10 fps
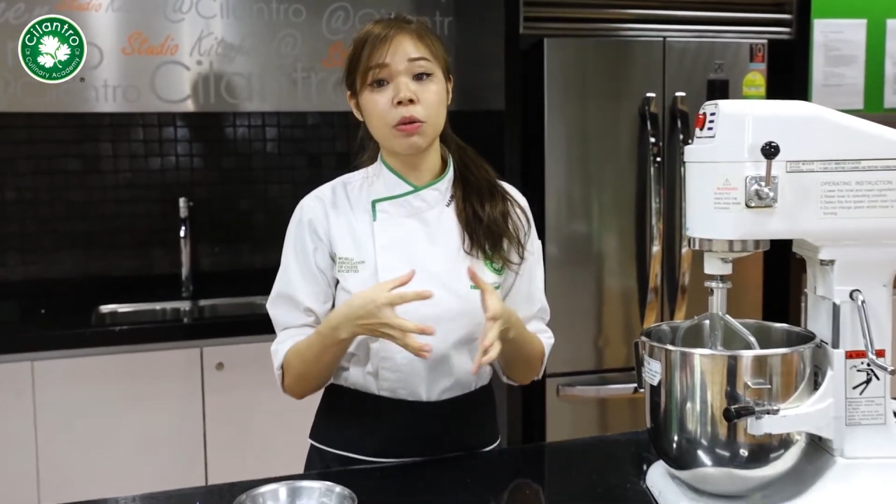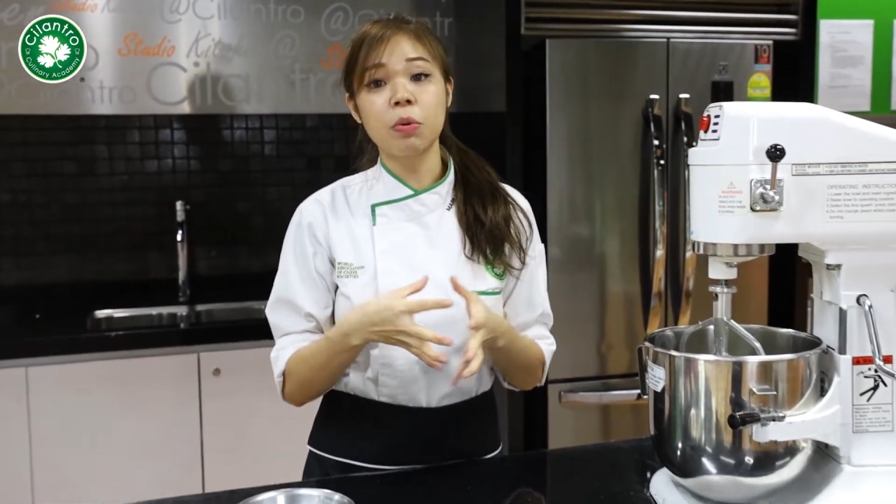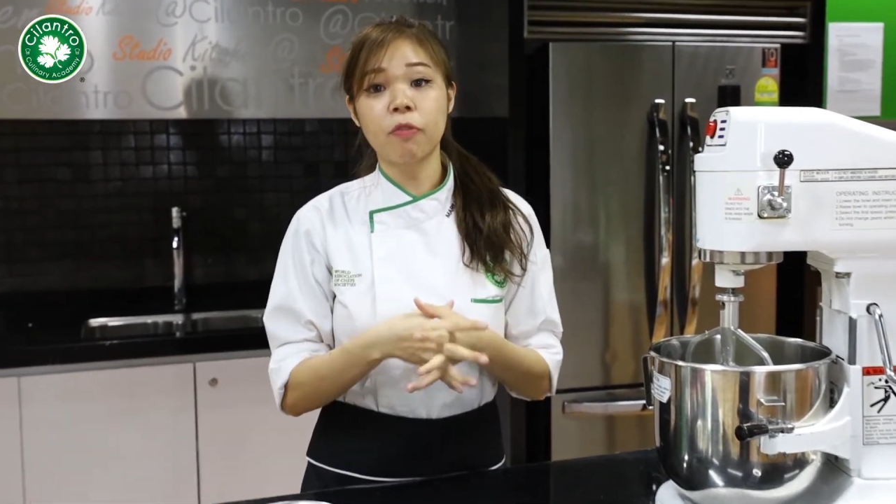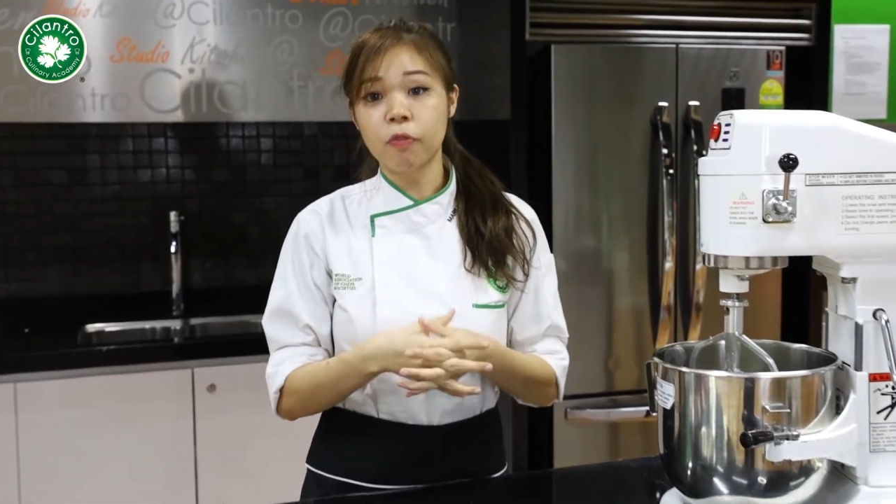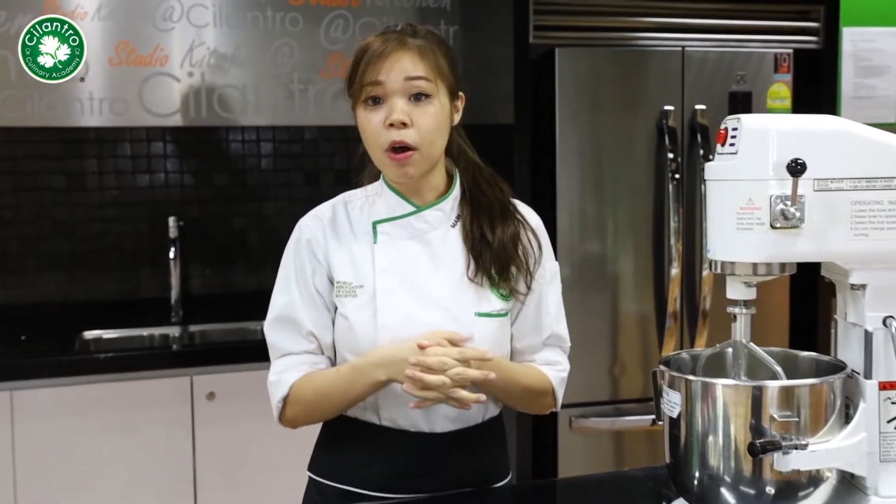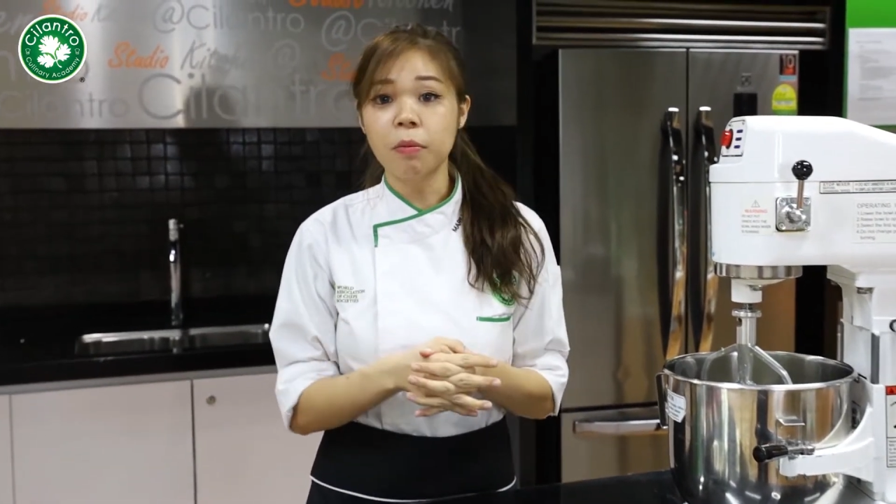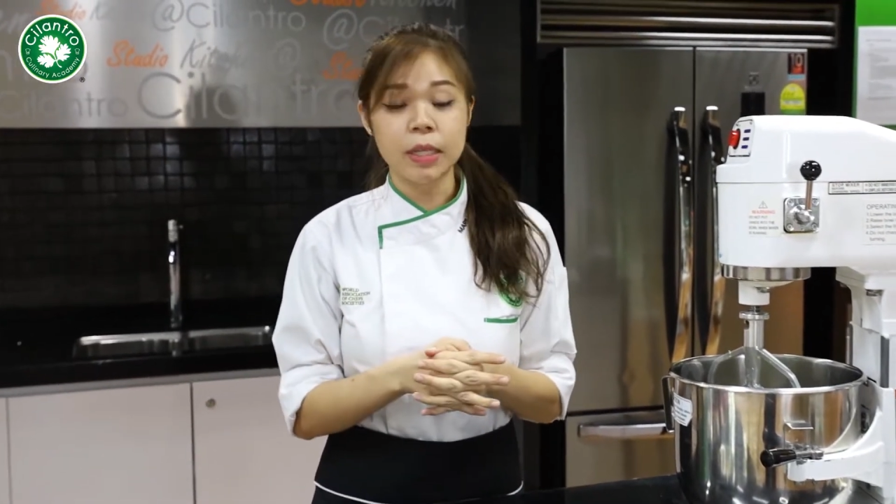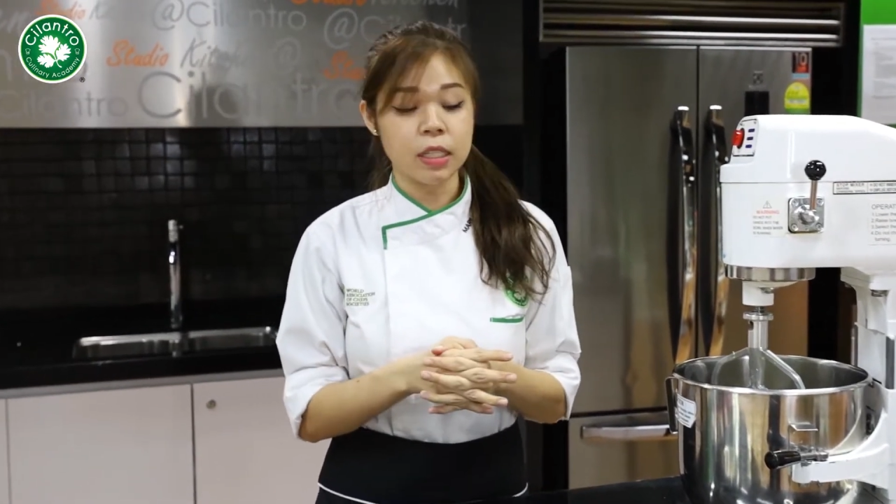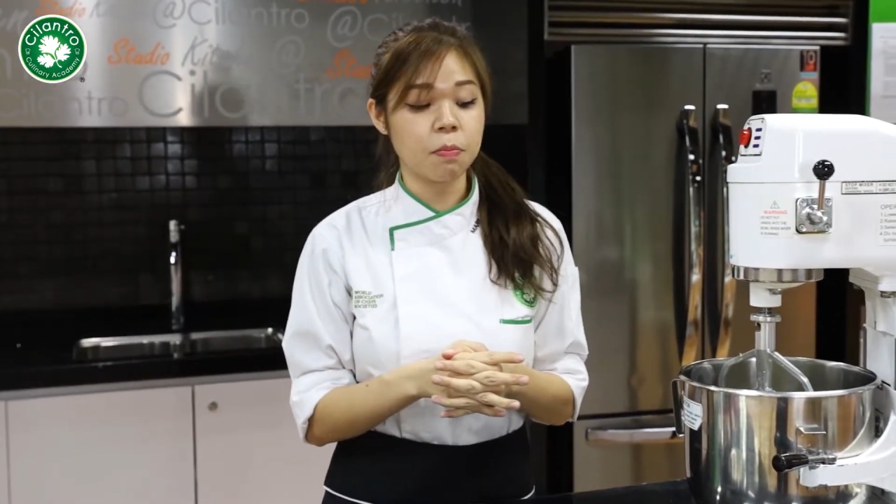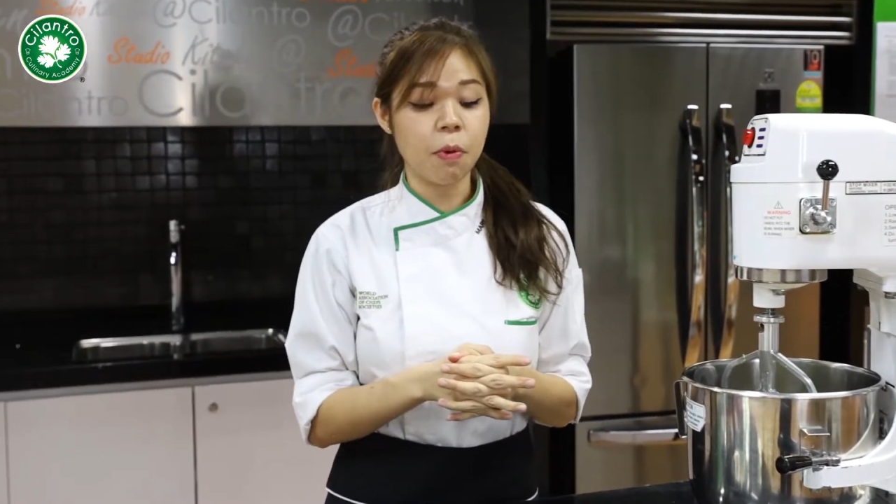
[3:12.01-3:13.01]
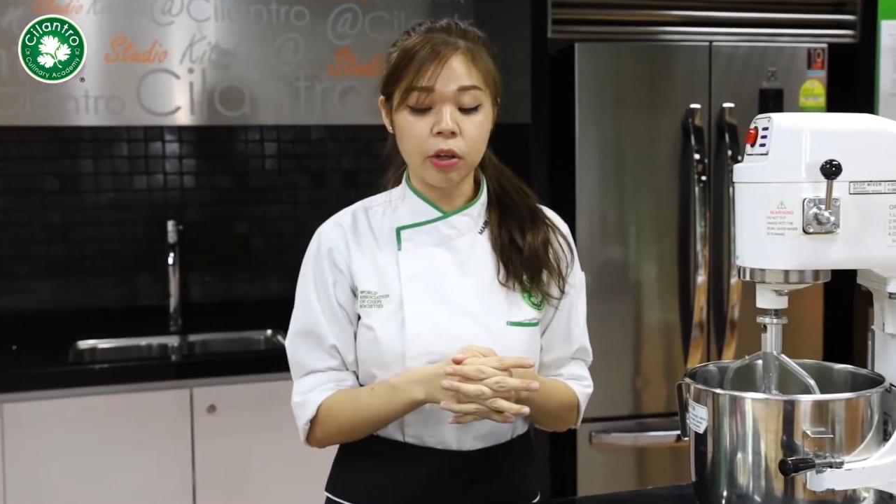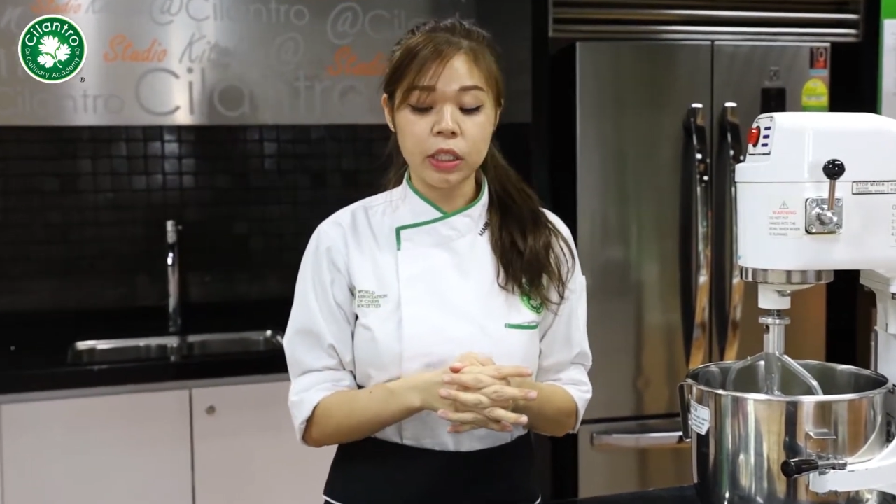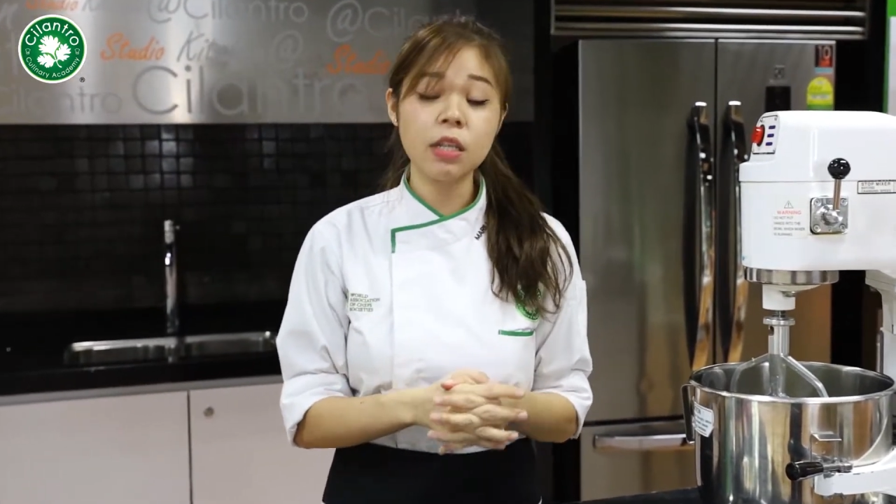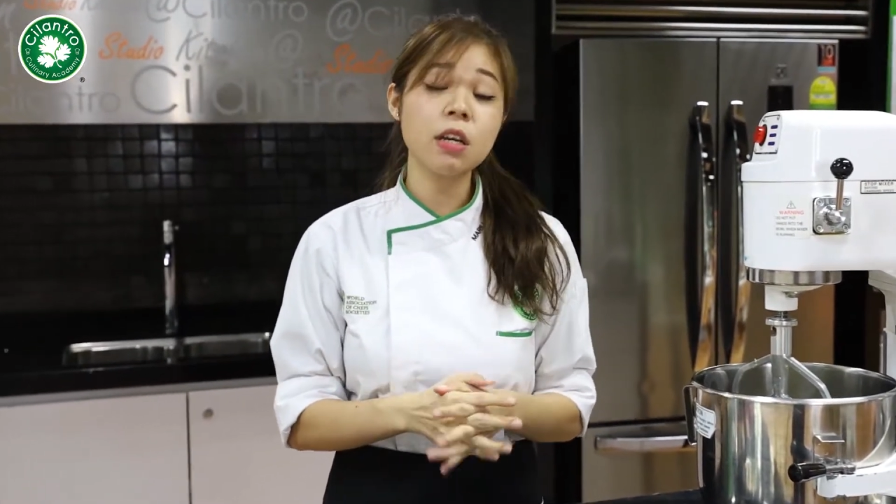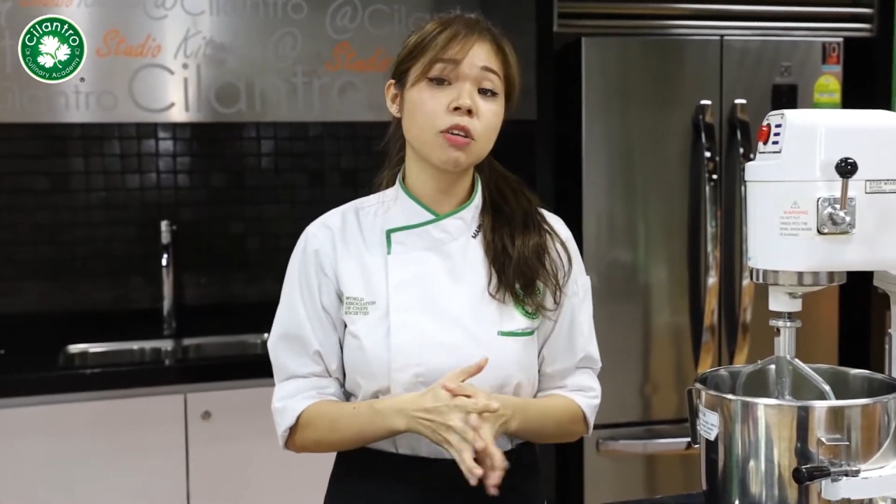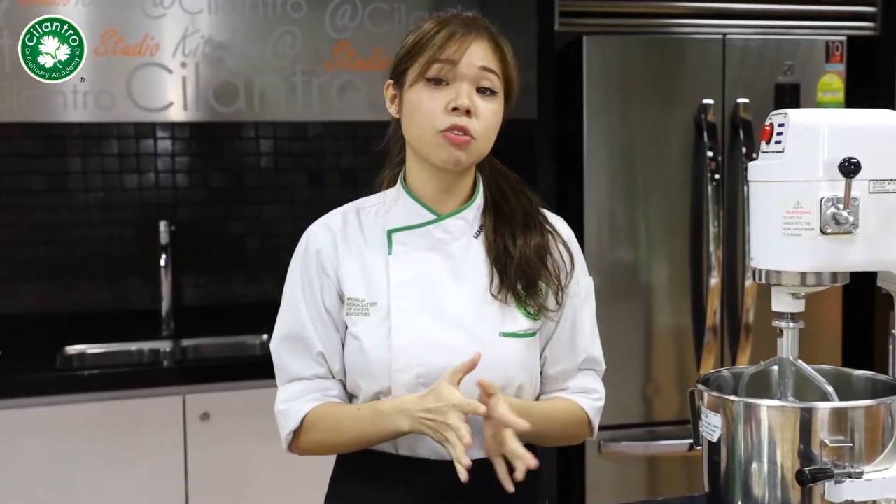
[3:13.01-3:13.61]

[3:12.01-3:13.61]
will form its body.